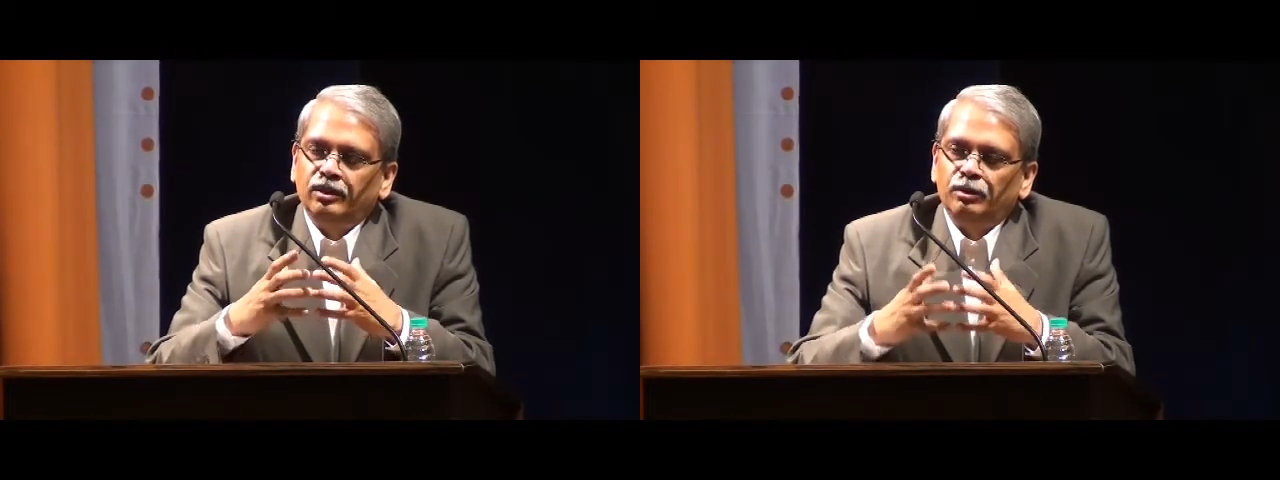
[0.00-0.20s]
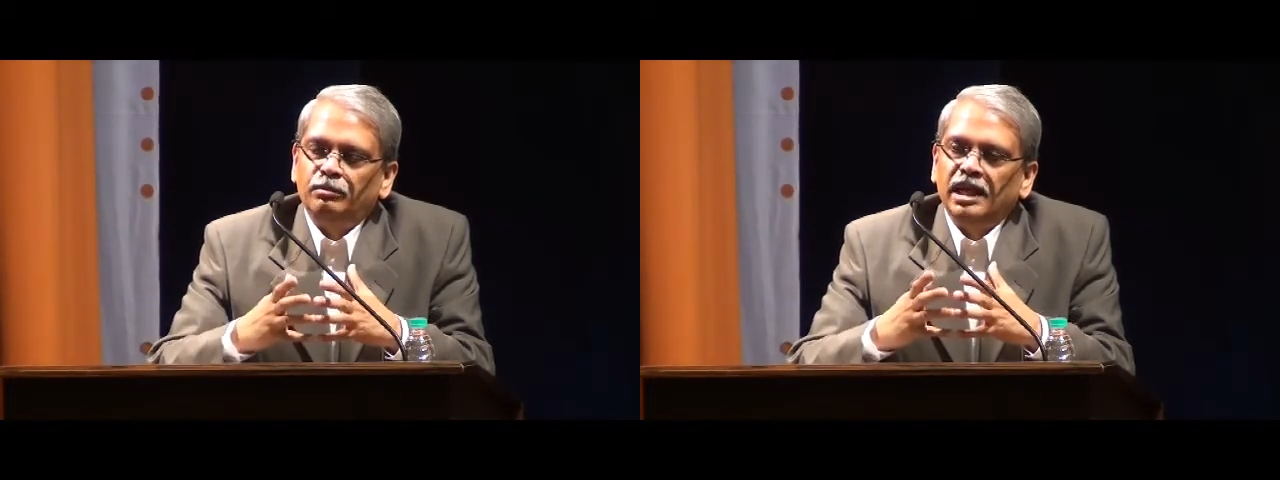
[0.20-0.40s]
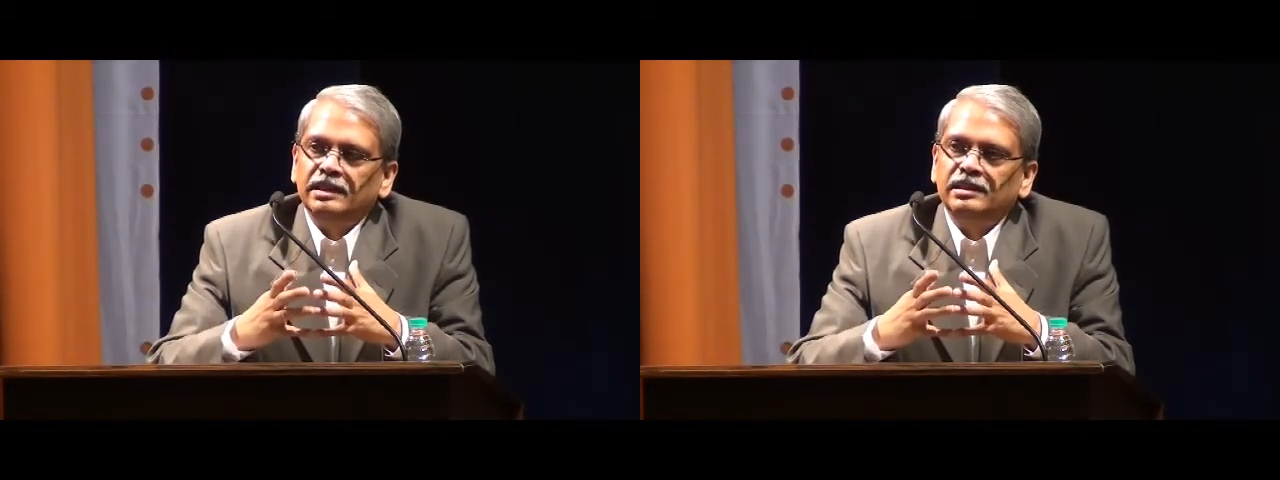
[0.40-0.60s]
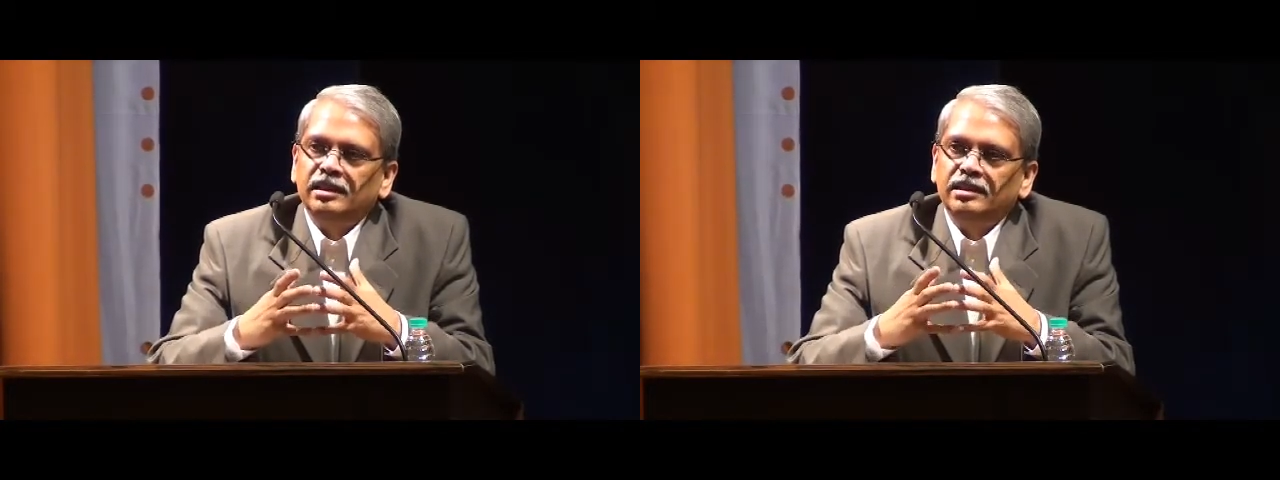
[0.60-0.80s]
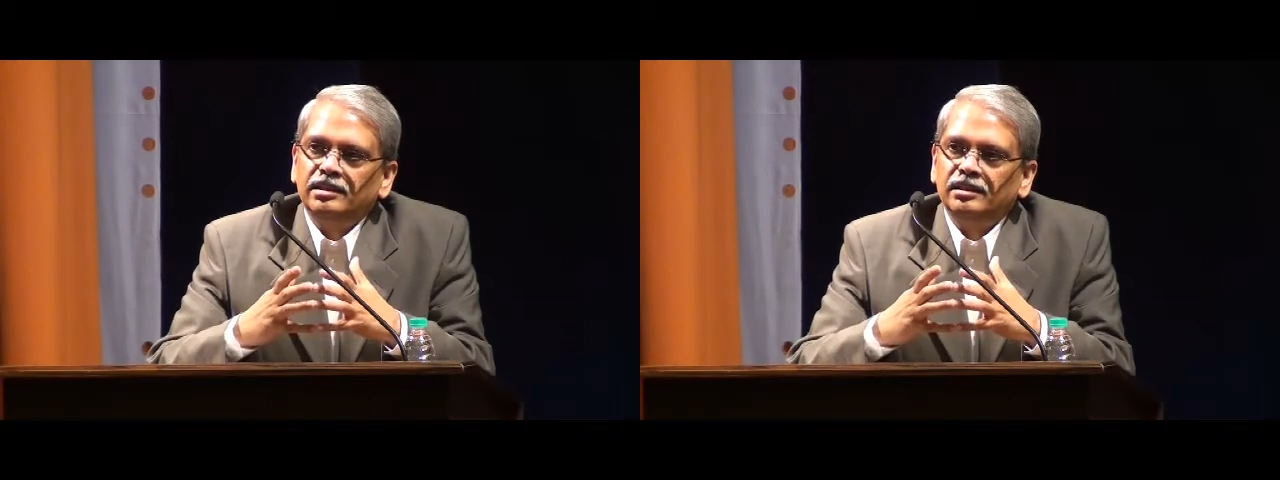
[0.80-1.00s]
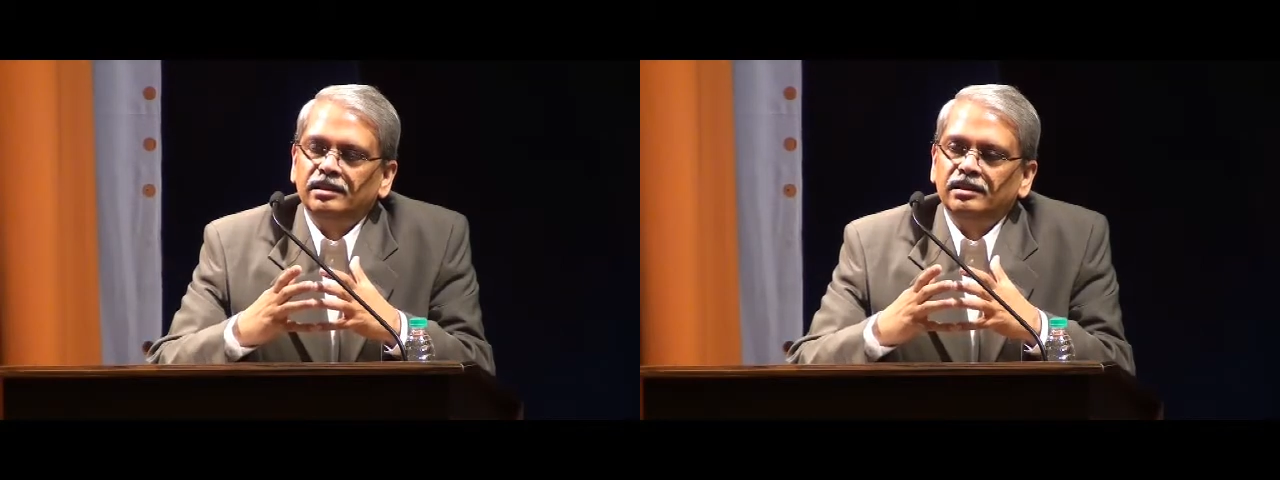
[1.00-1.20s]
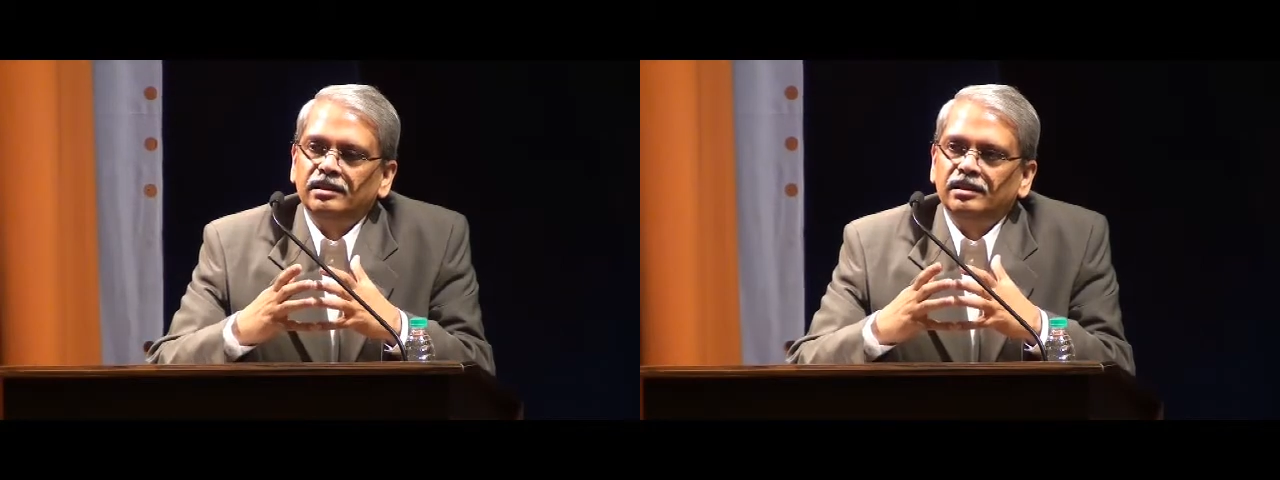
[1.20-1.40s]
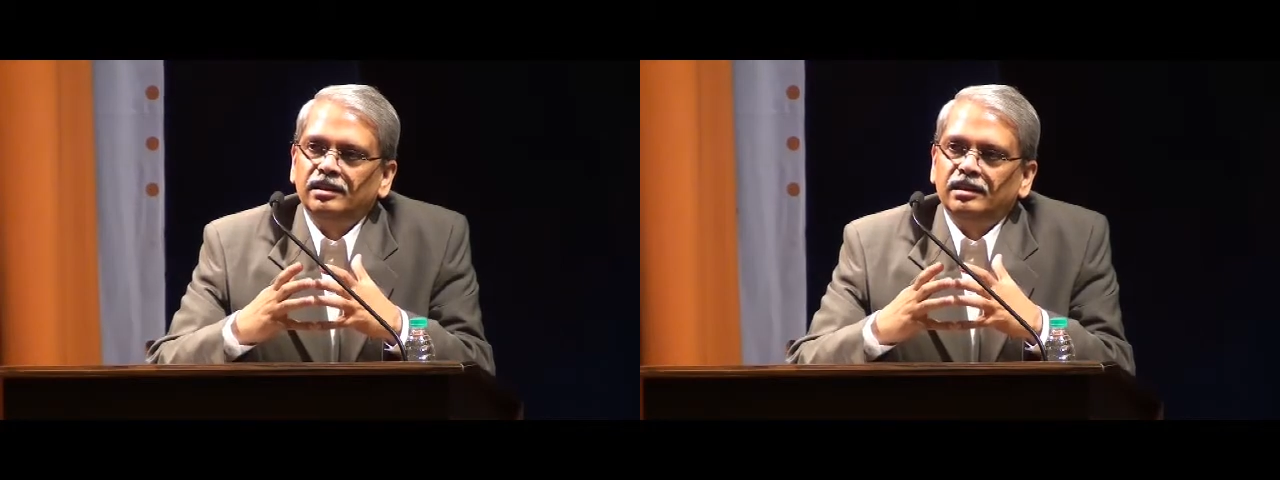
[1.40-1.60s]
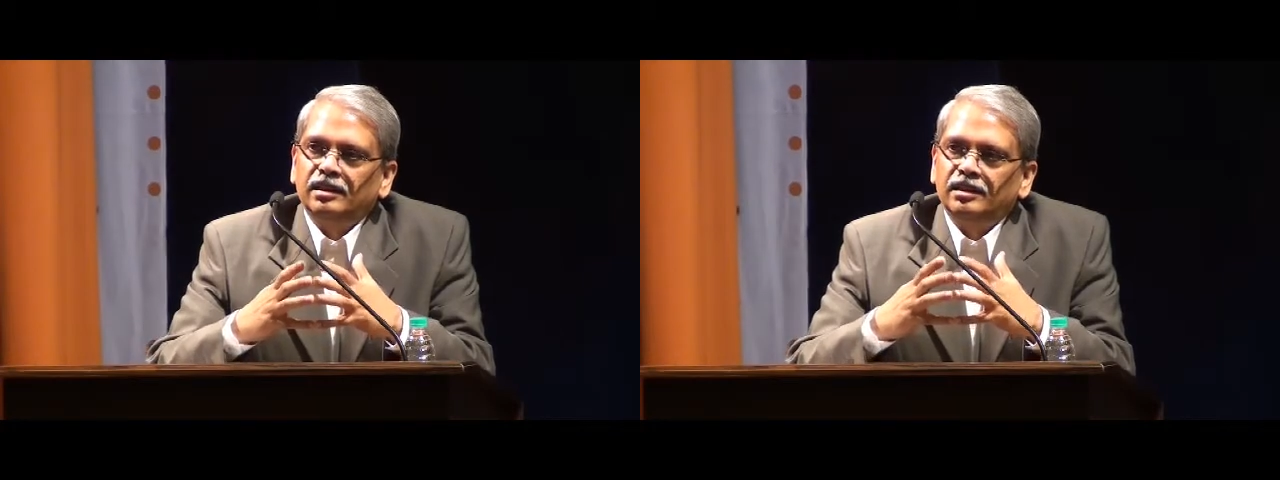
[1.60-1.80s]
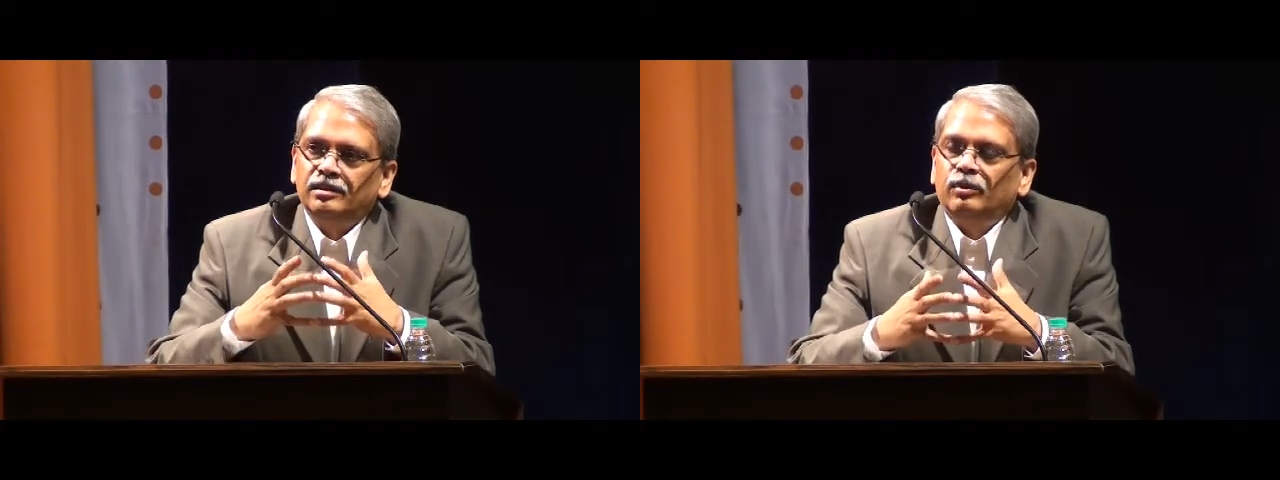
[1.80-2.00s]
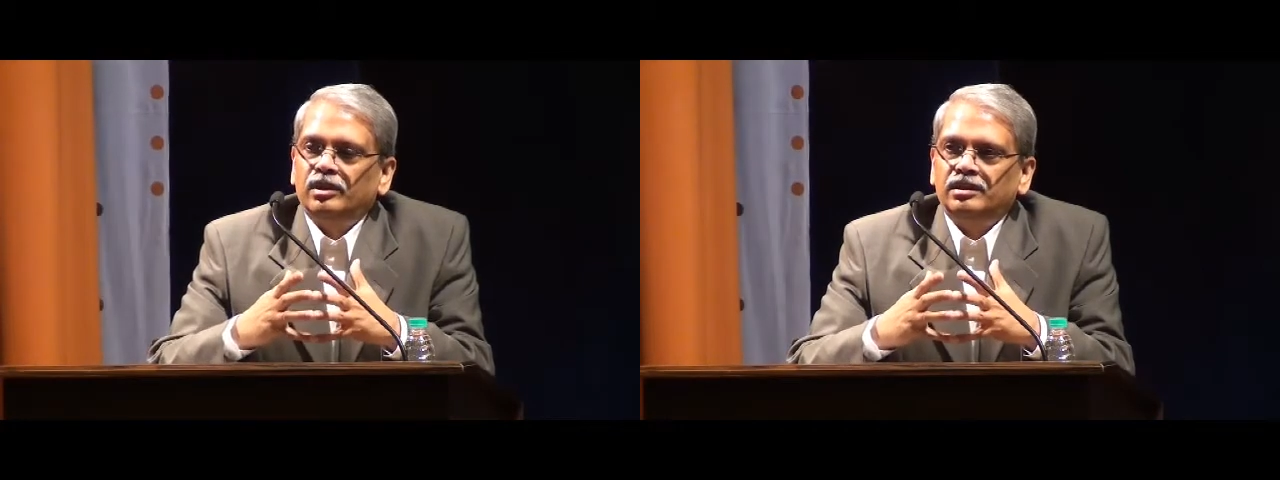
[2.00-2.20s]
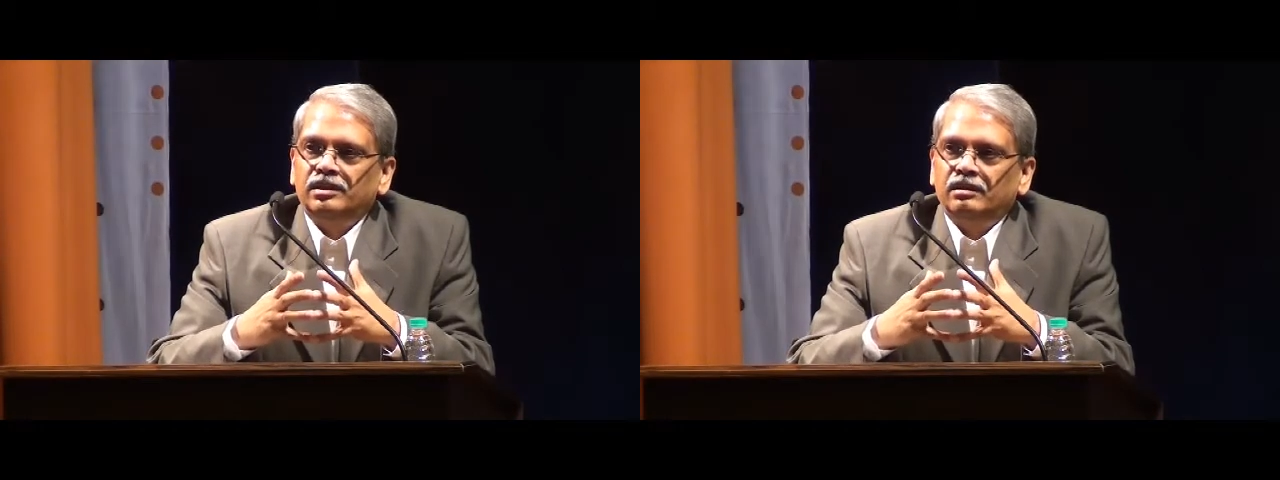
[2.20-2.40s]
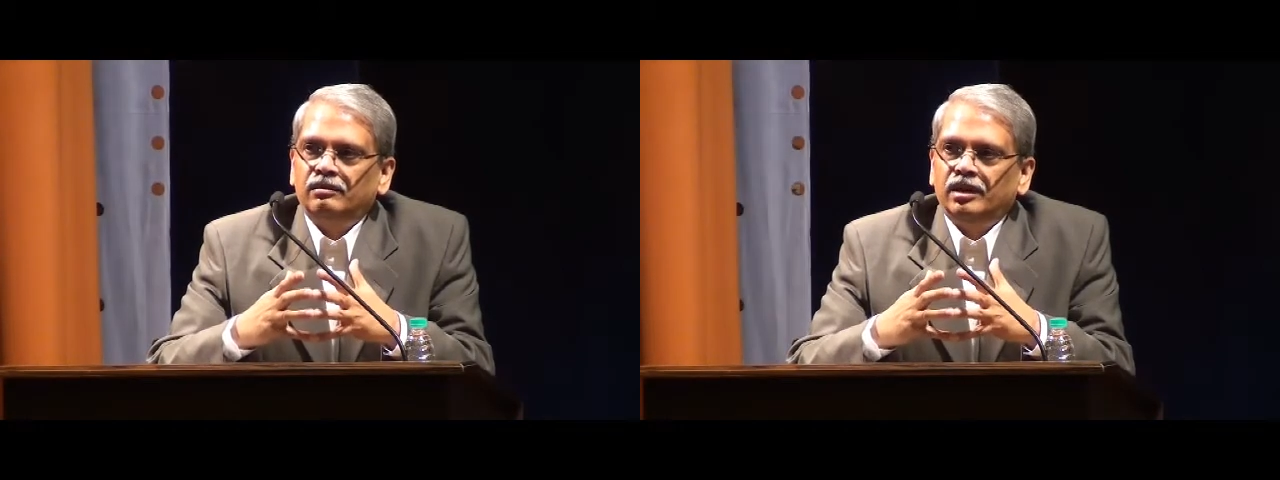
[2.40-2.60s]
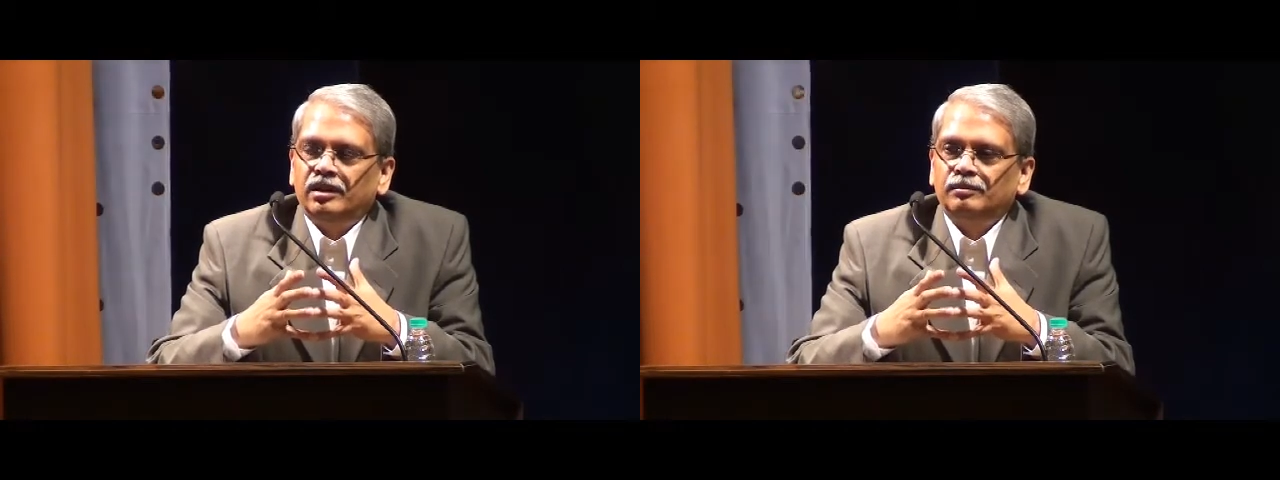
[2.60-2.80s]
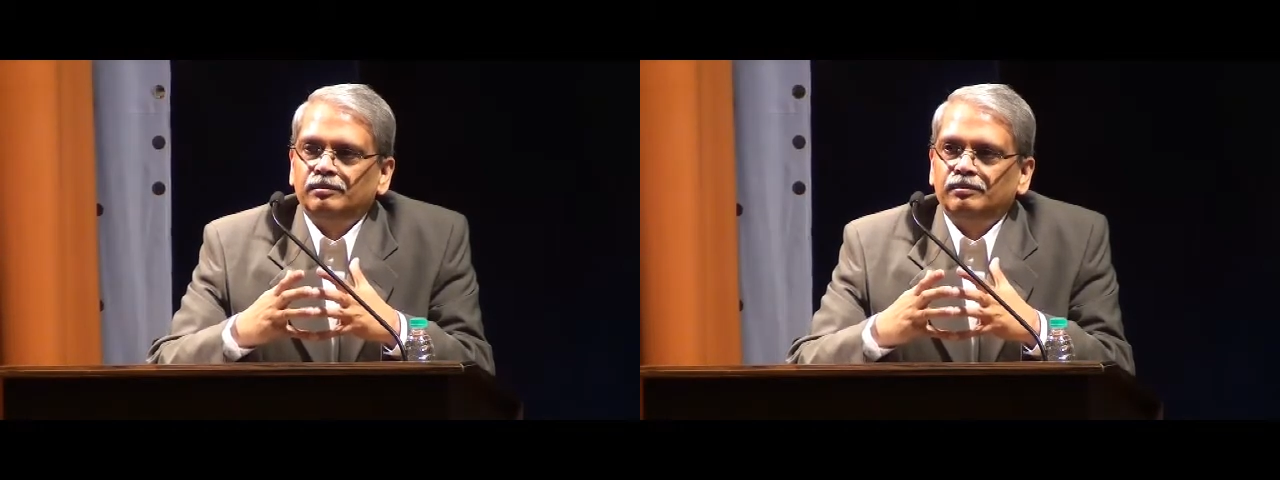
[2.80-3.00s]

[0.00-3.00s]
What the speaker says: your imagination is what is required.